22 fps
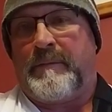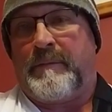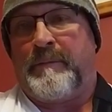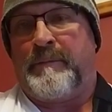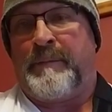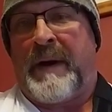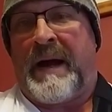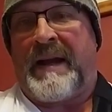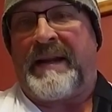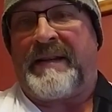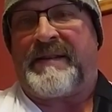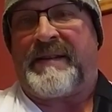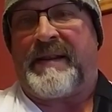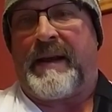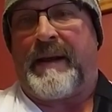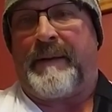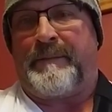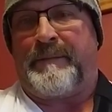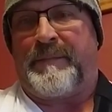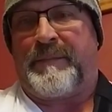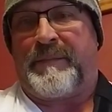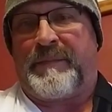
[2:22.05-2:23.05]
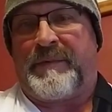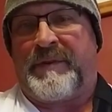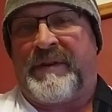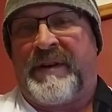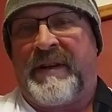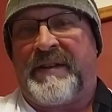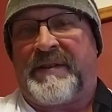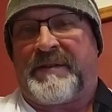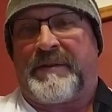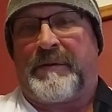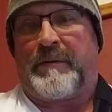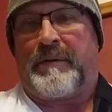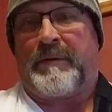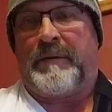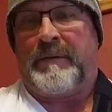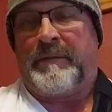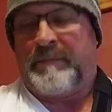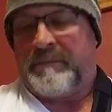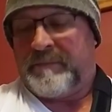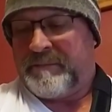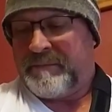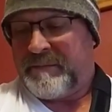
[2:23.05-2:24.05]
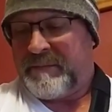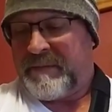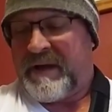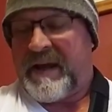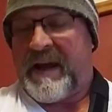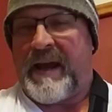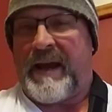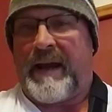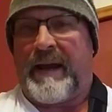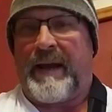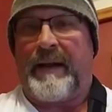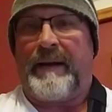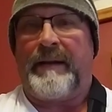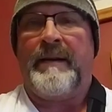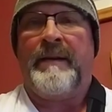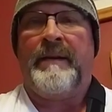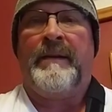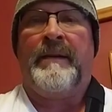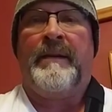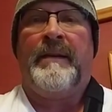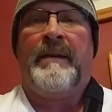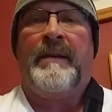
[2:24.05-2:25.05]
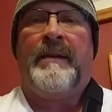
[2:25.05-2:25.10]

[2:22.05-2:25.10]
bicep distal head